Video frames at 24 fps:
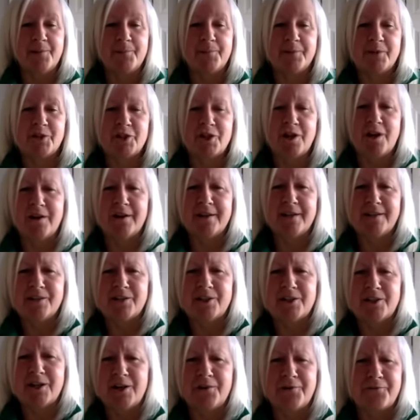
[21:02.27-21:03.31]
I mean, Shaheen
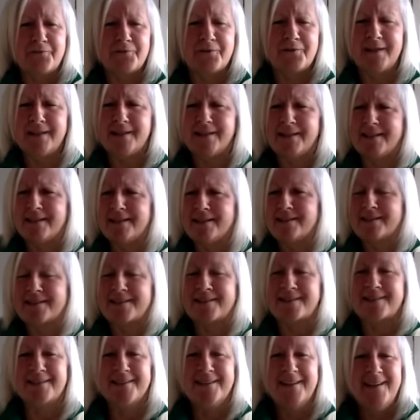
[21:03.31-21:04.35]
Shah Afridi
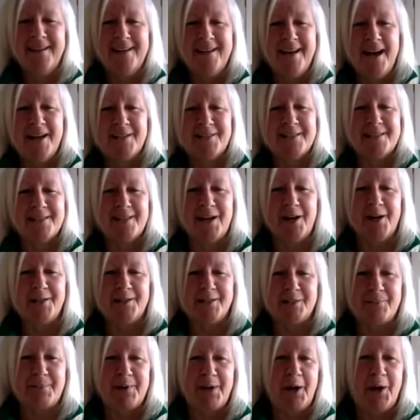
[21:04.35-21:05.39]
is a sight
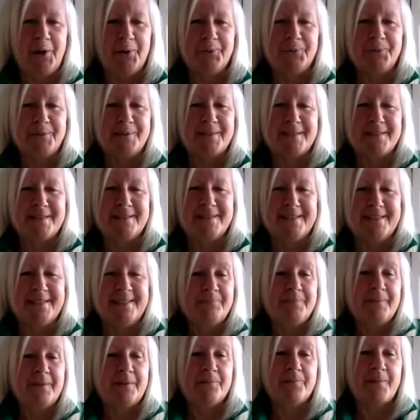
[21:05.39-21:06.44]
to behold, isn't he?
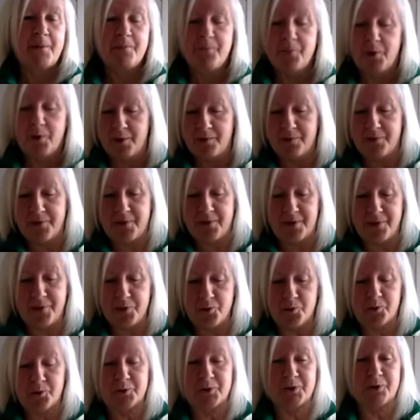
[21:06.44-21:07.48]
And what
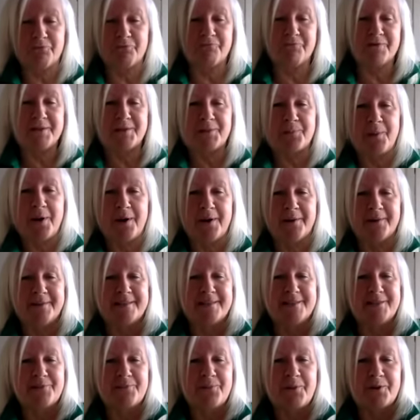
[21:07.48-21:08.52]
thoughts on Rizwan?
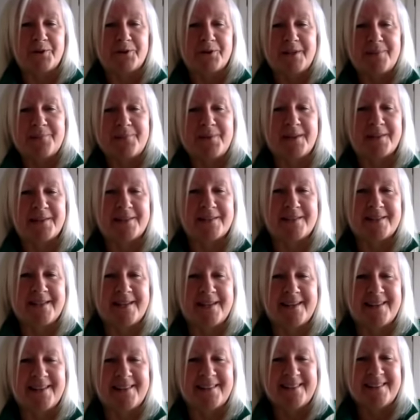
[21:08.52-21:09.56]
Did you watch him yesterday?